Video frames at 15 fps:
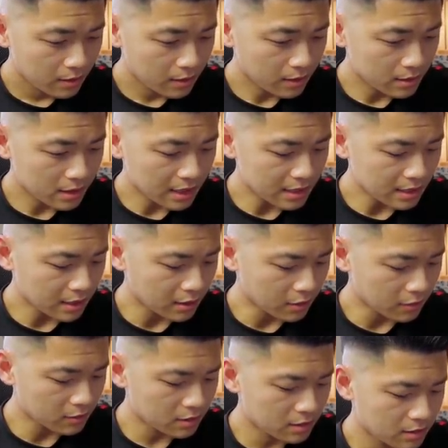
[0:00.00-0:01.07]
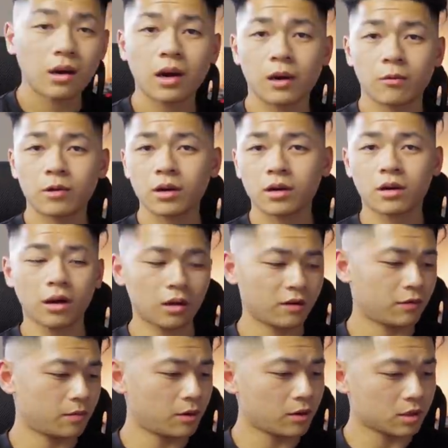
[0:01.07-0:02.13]
This case I don't. All right, we're gonna call it
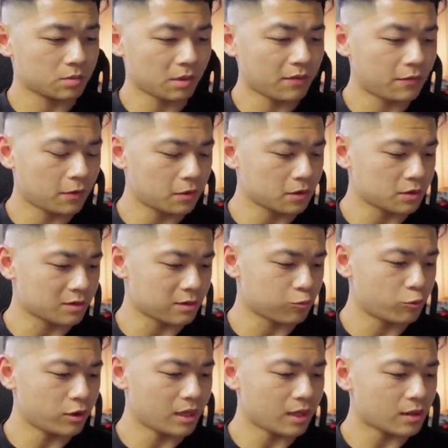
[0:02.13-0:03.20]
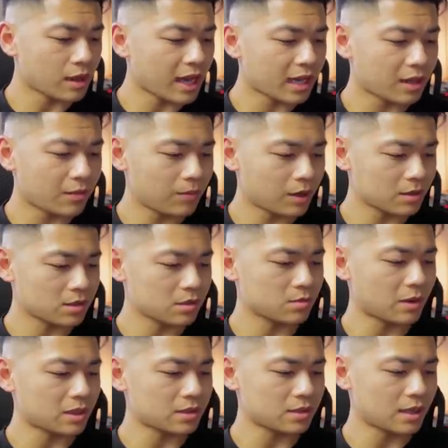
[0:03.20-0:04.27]
from there because my phone is really lagging because it's
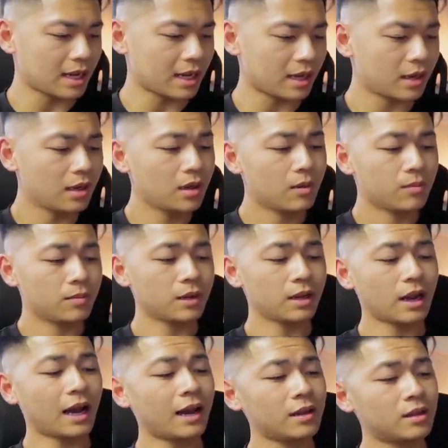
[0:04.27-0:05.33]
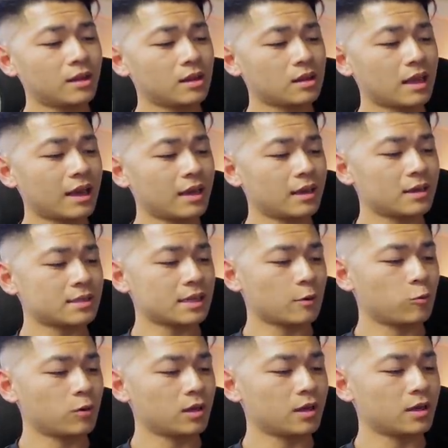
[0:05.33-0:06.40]
about to die. But I think that is a
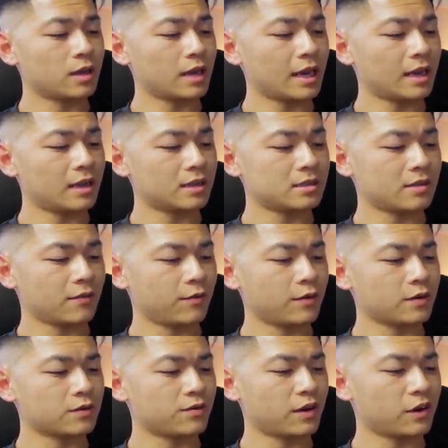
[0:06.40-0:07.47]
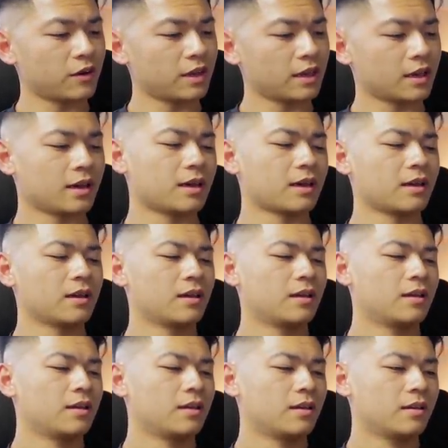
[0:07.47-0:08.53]
really good edit. It feels very, uh,
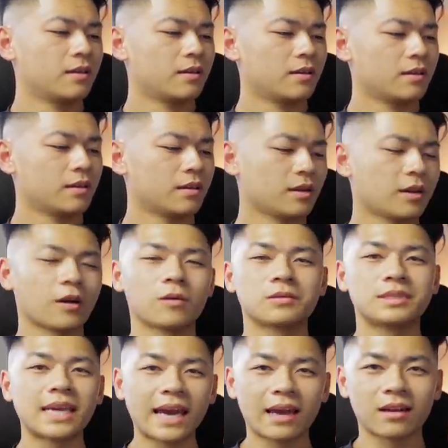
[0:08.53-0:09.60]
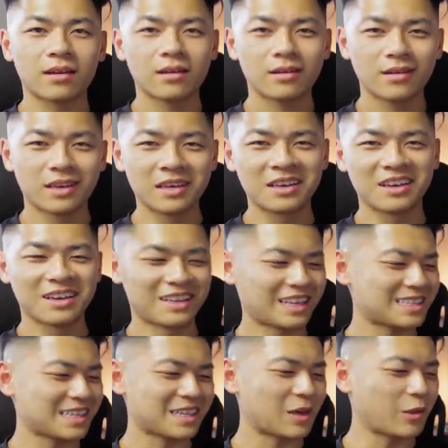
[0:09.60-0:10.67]
you know, dead. That's
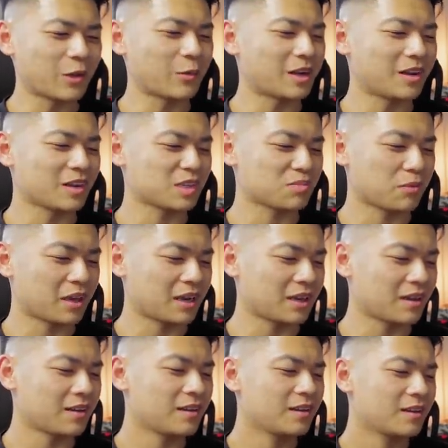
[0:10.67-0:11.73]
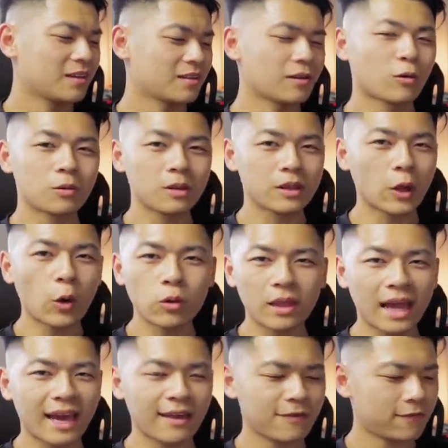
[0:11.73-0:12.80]
like the only way to explain it. No, no
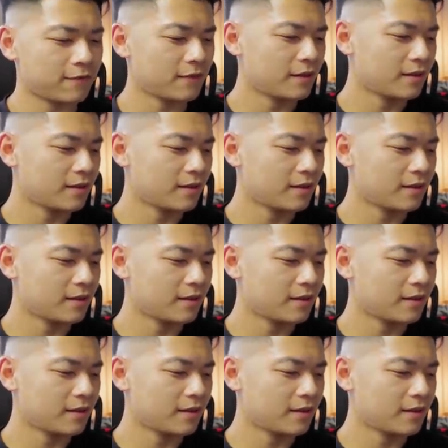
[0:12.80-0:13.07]
life.